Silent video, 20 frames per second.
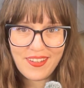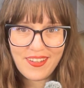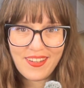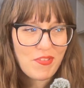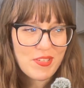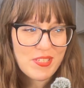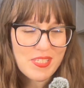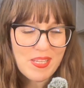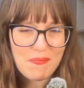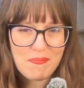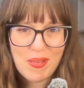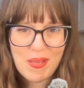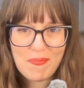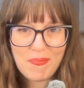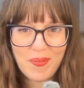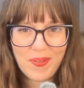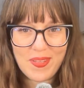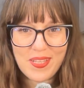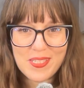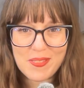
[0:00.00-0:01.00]
For some
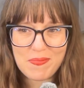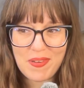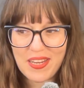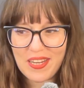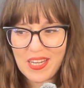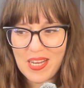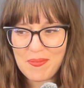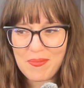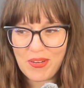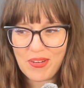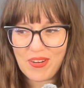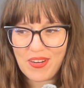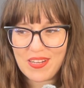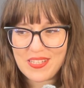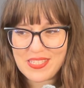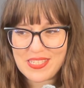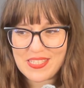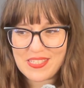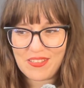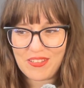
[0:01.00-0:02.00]
people, this might come
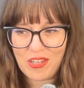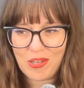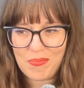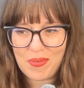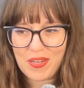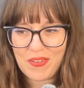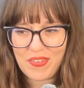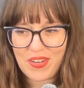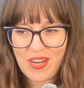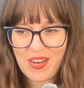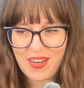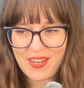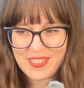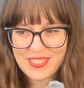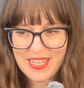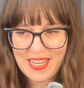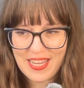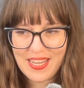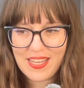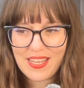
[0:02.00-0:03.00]
across as a little bit of a hot
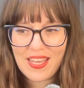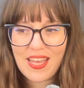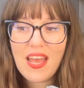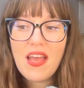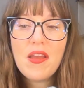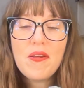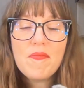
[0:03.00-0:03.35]
take.